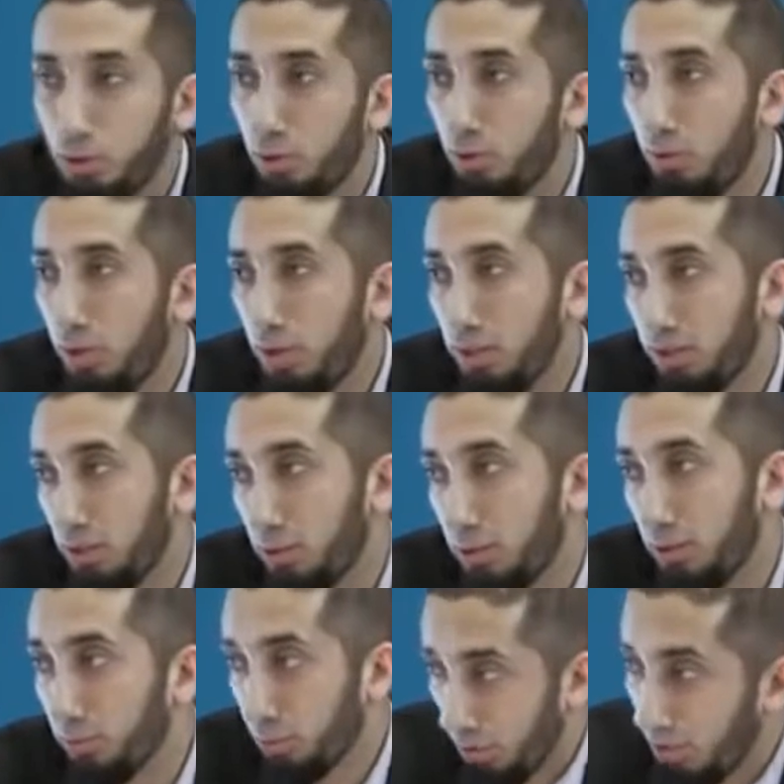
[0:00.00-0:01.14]
You know,
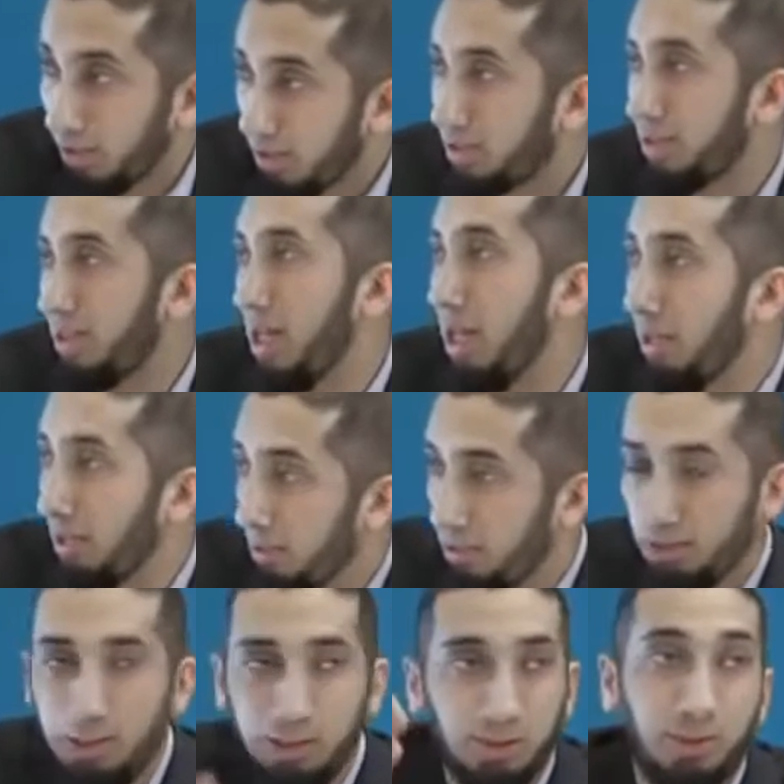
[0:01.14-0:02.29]
so he did stay and
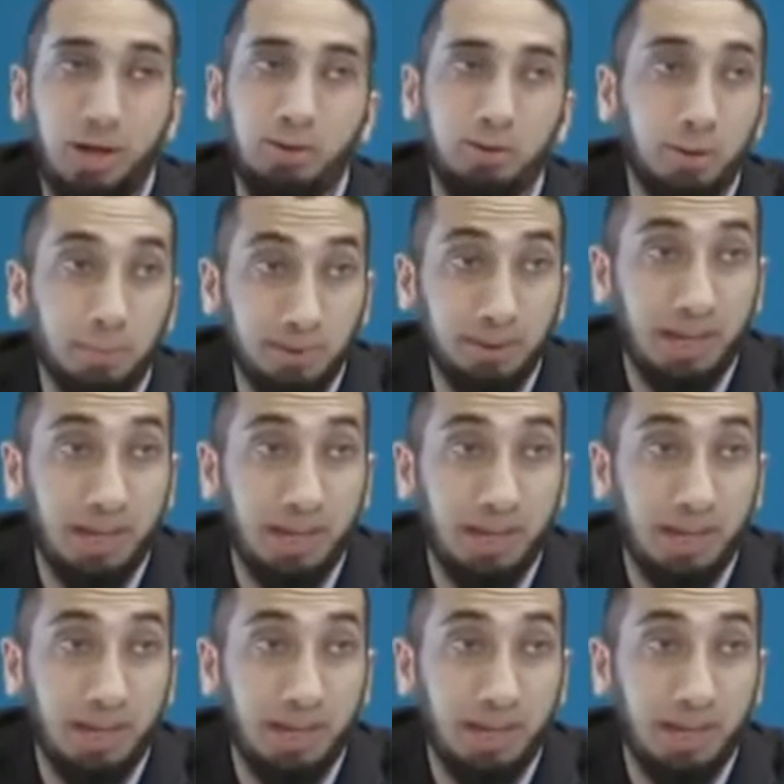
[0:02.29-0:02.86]
he's around.